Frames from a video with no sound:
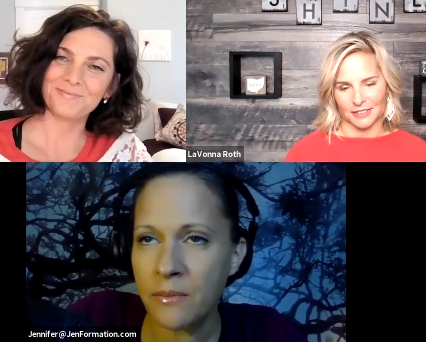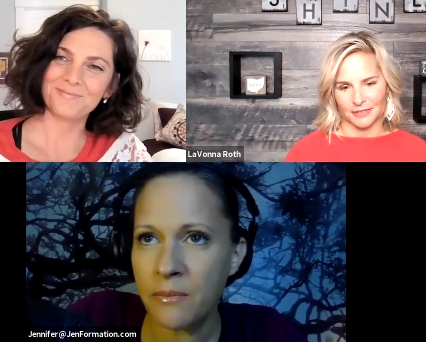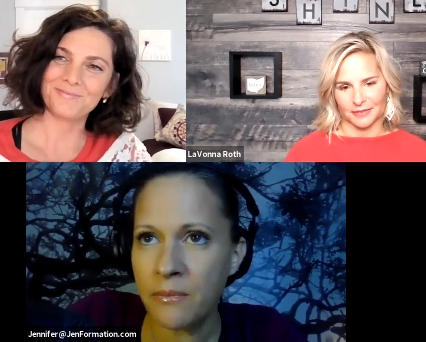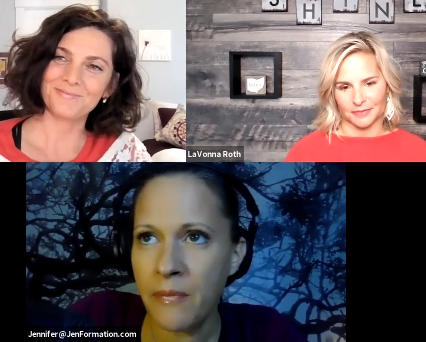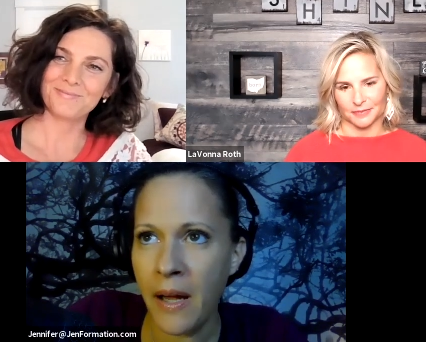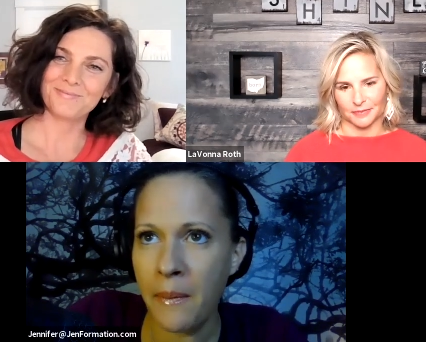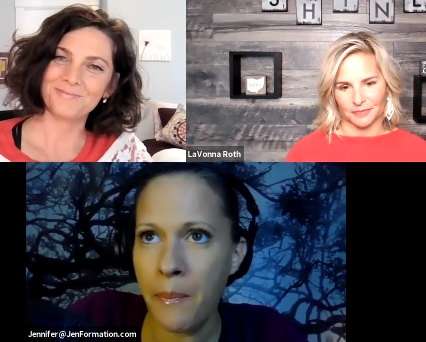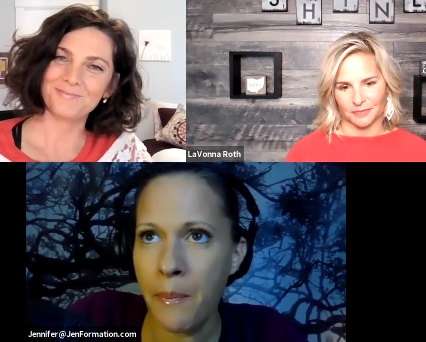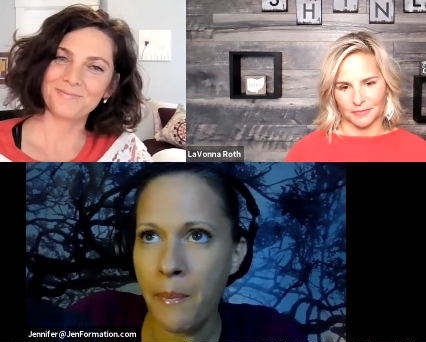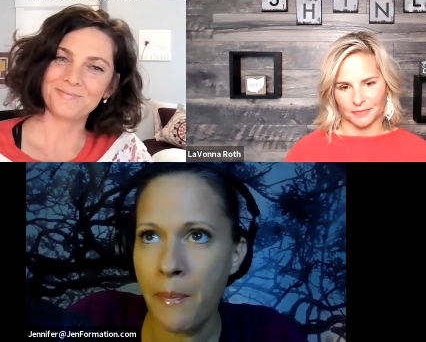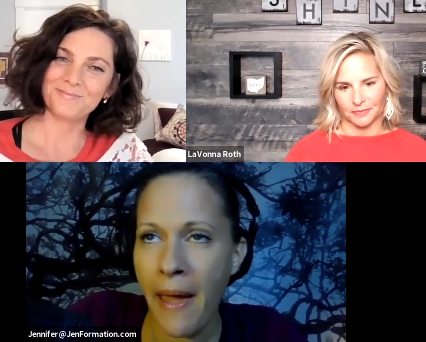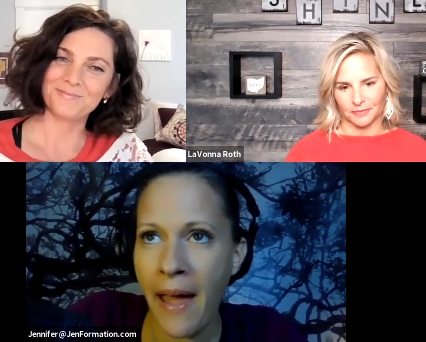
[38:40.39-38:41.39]
Speaker 1: my
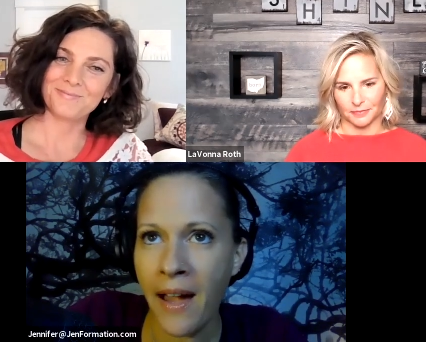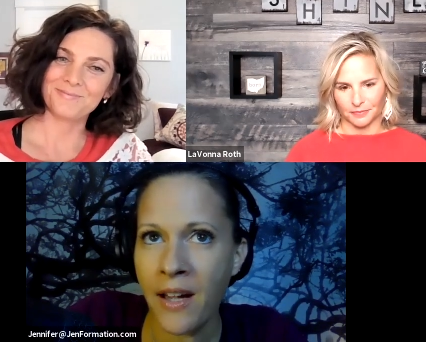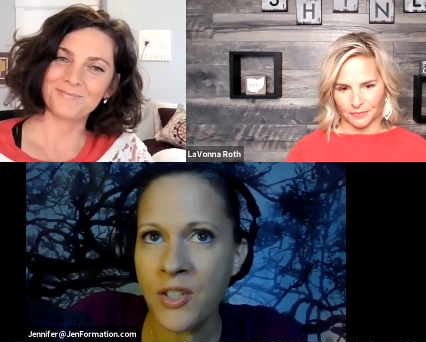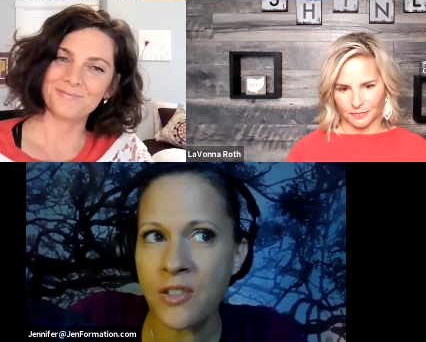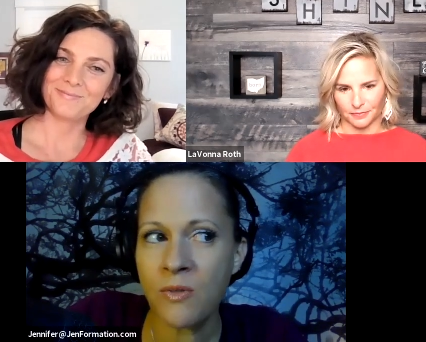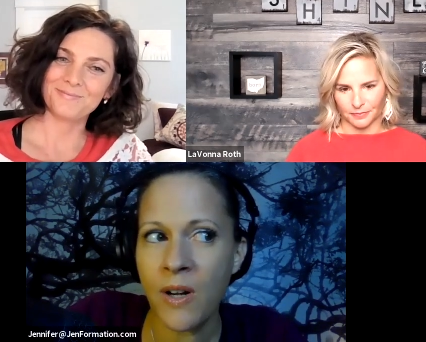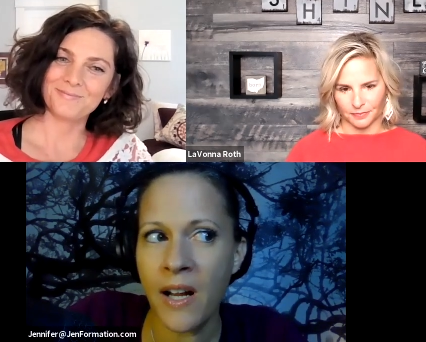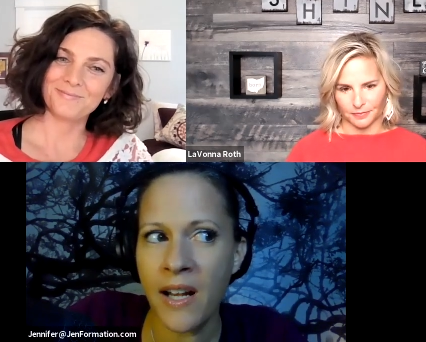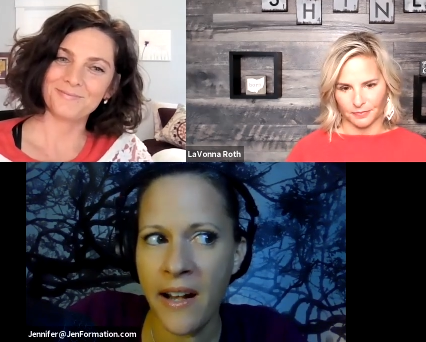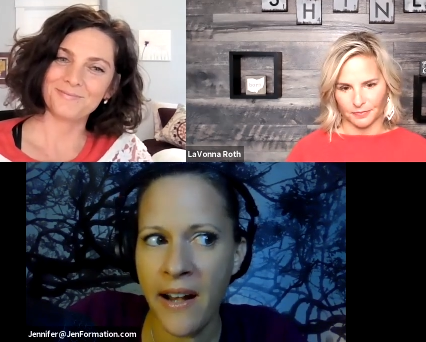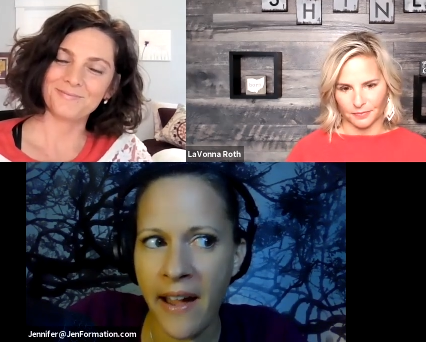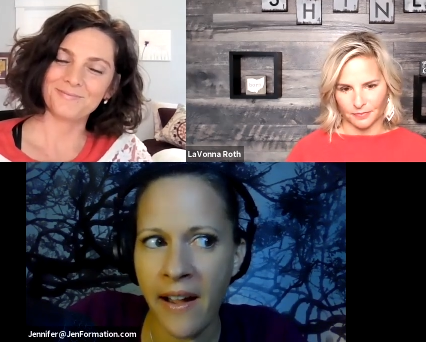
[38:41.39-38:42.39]
passion right
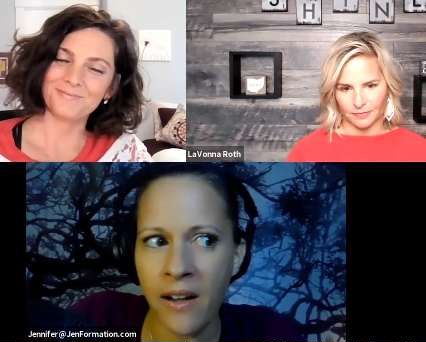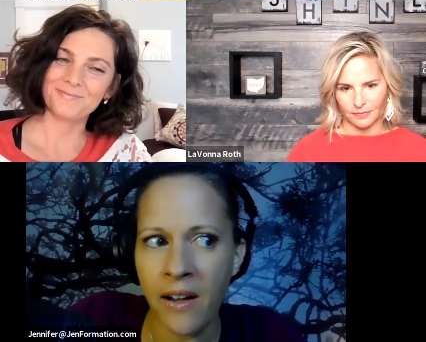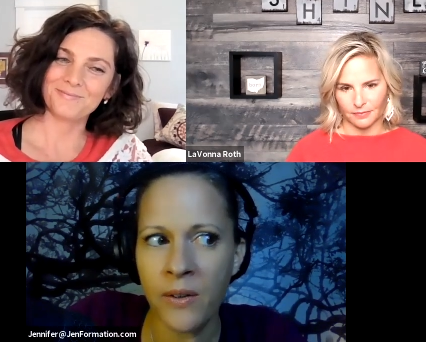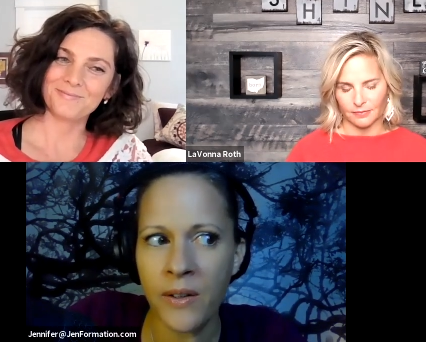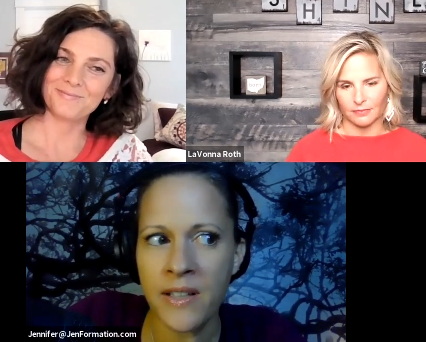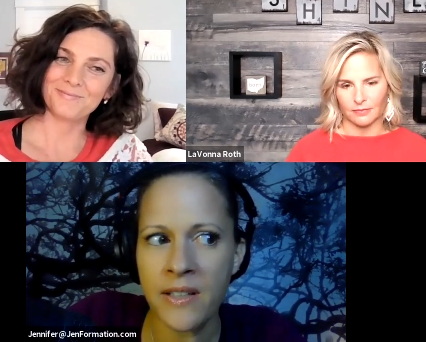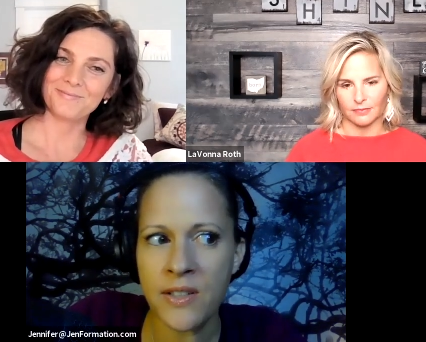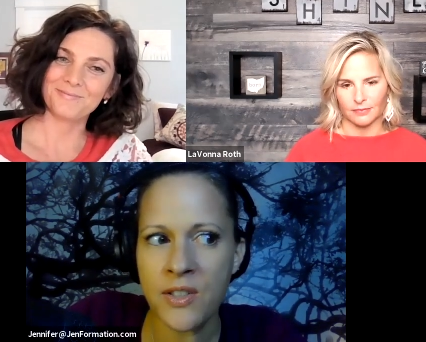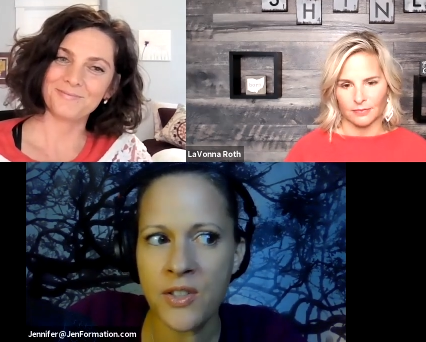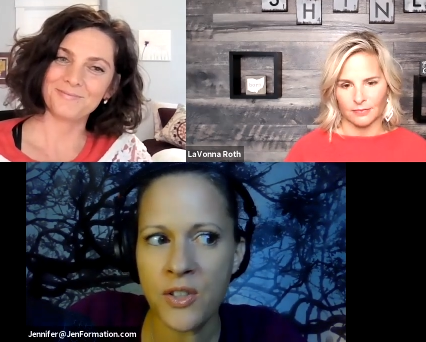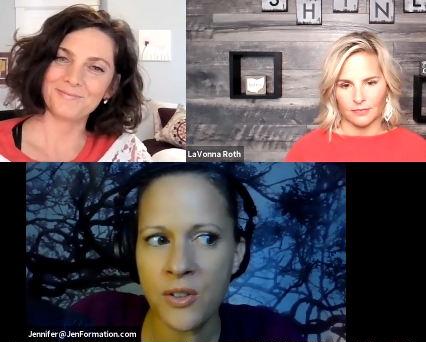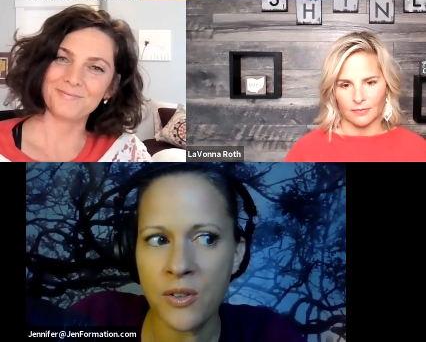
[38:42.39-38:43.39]
now
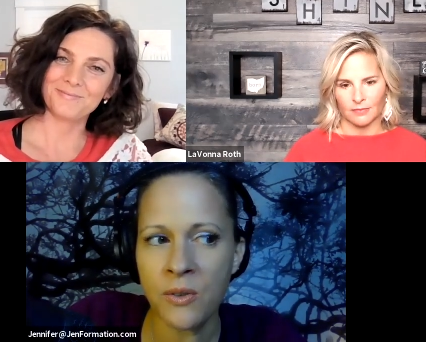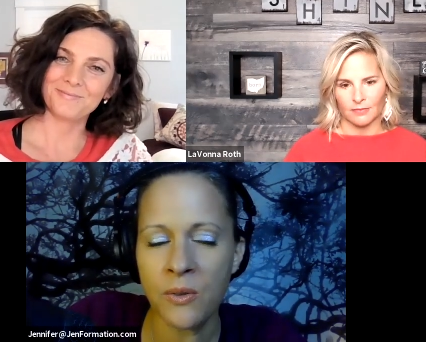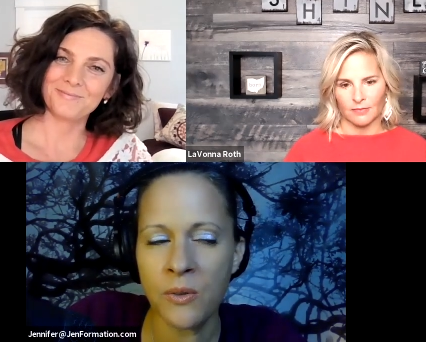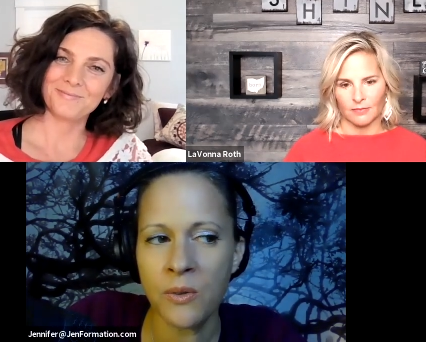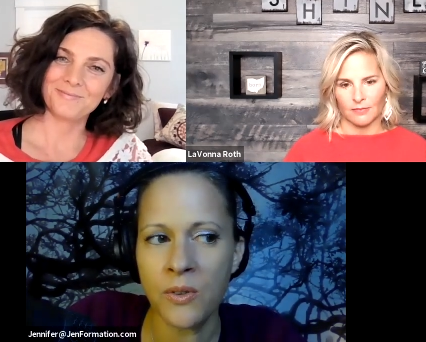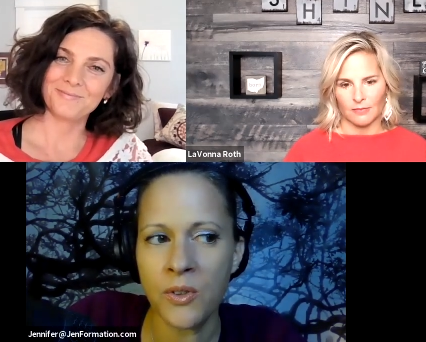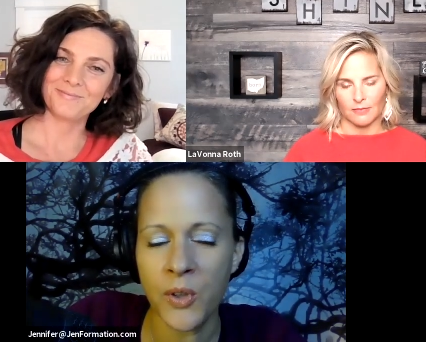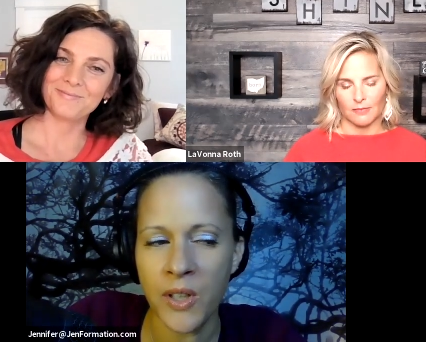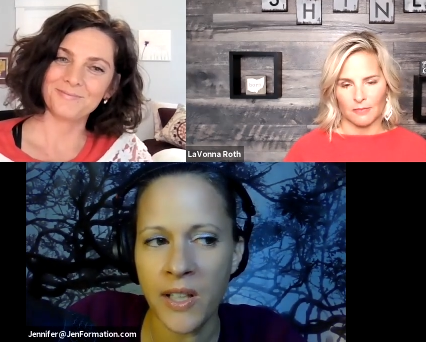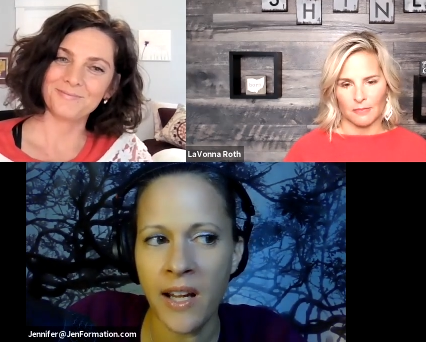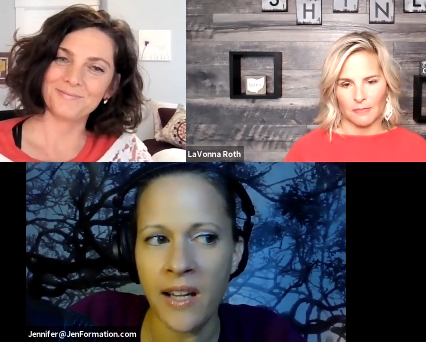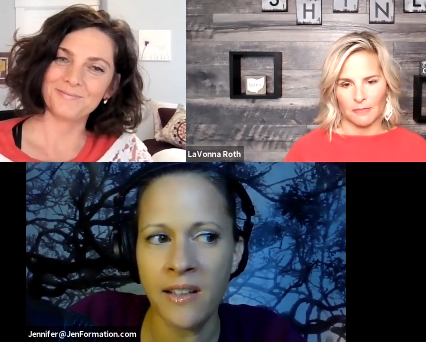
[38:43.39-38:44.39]
is to
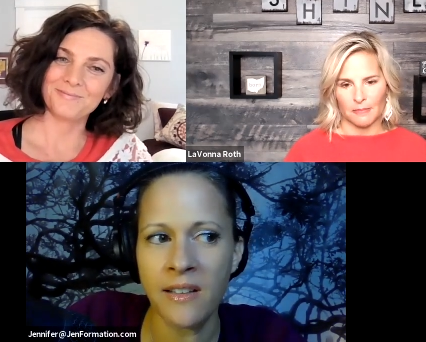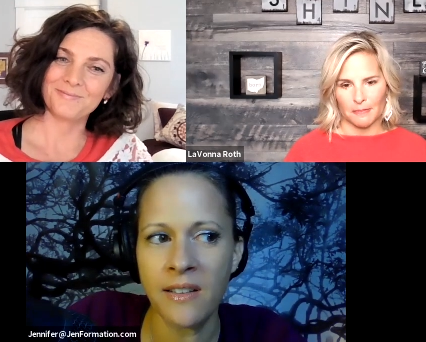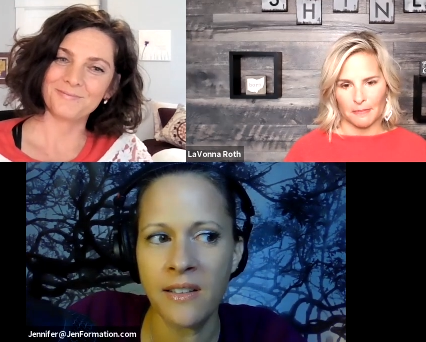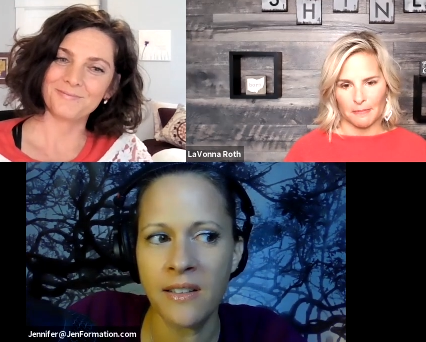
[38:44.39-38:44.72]
create